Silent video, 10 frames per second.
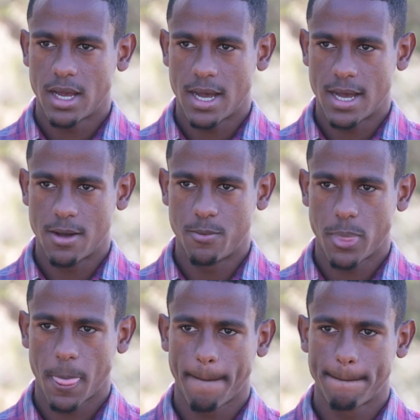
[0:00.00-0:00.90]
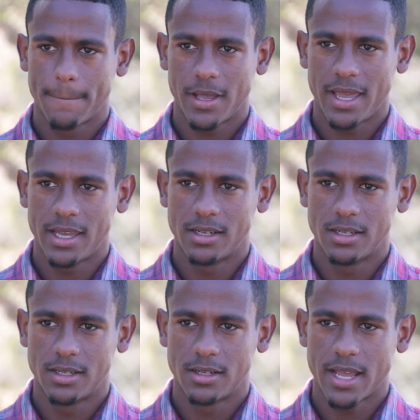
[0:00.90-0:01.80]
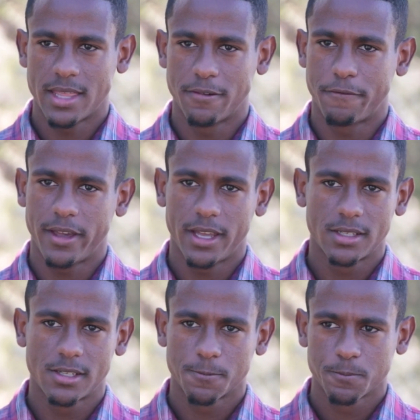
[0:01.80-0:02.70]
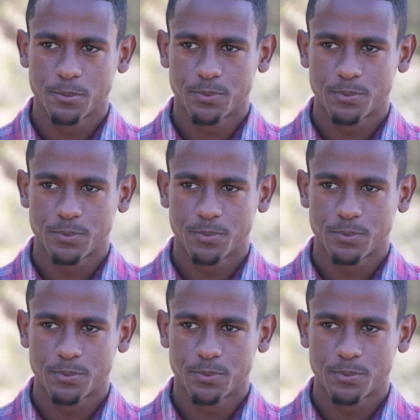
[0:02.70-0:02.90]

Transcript: and the fans.